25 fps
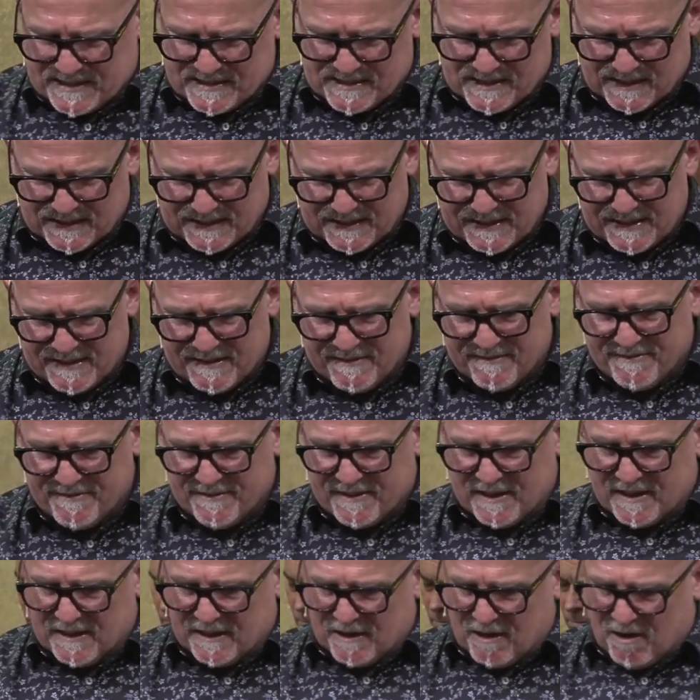to live
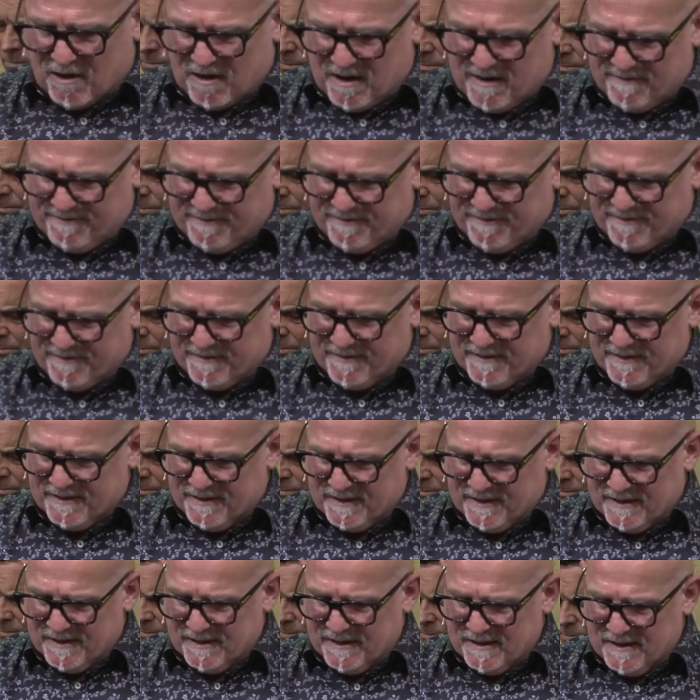a life
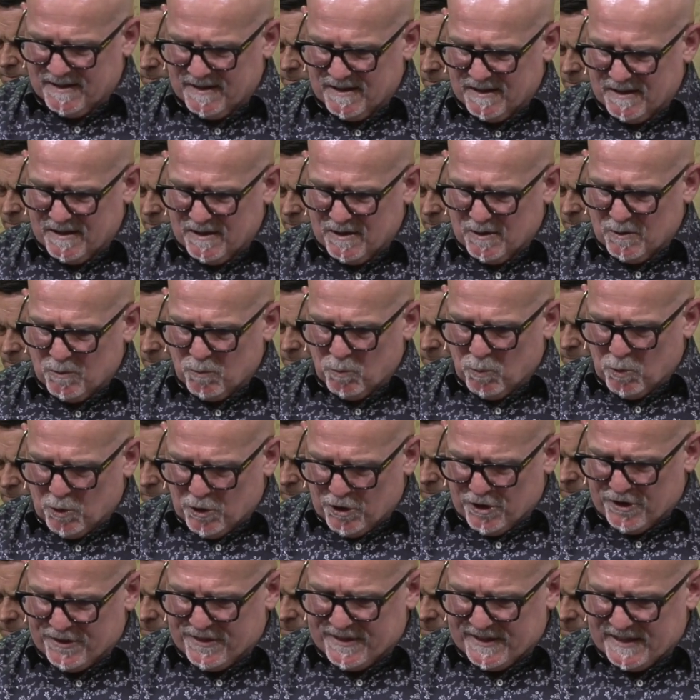
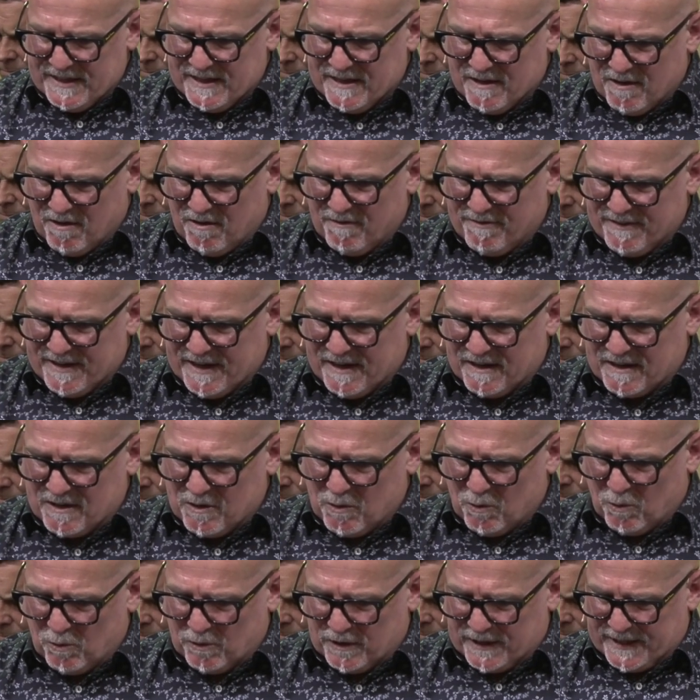worthy of our
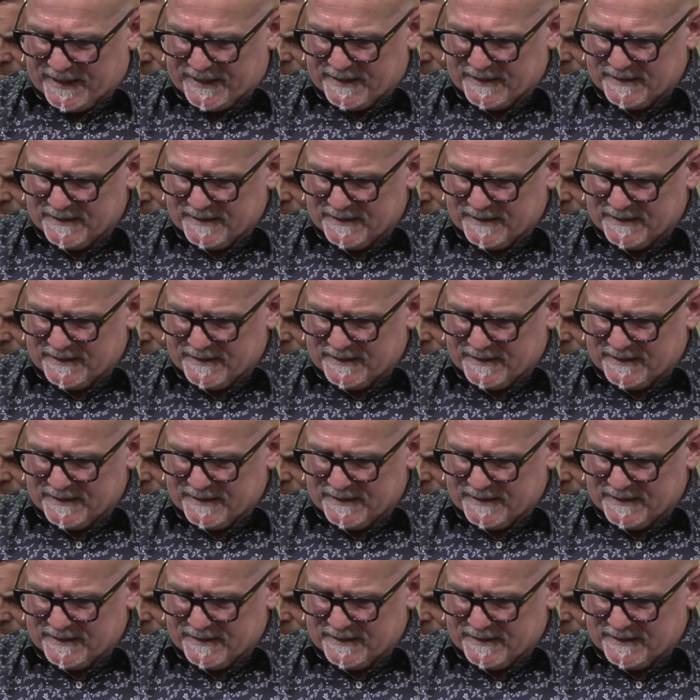calling.